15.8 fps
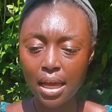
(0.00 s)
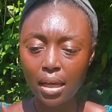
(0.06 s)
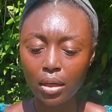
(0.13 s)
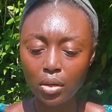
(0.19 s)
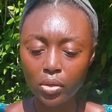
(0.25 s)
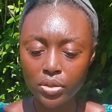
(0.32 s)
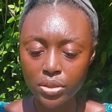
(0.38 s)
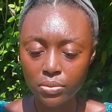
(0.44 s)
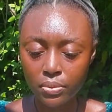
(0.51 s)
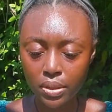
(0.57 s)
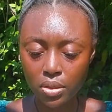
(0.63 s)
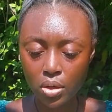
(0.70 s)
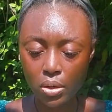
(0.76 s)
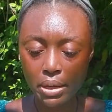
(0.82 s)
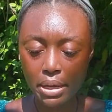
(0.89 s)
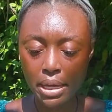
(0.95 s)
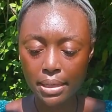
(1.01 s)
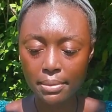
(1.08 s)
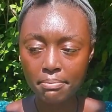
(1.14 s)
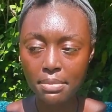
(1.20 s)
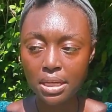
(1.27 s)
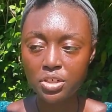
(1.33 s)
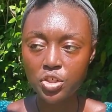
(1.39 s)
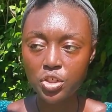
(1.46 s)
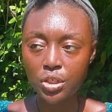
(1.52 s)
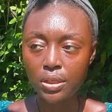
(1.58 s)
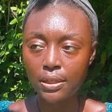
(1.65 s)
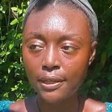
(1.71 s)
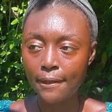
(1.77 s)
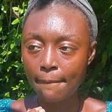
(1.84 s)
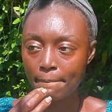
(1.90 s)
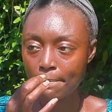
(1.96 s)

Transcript: I also want to go ahead and mention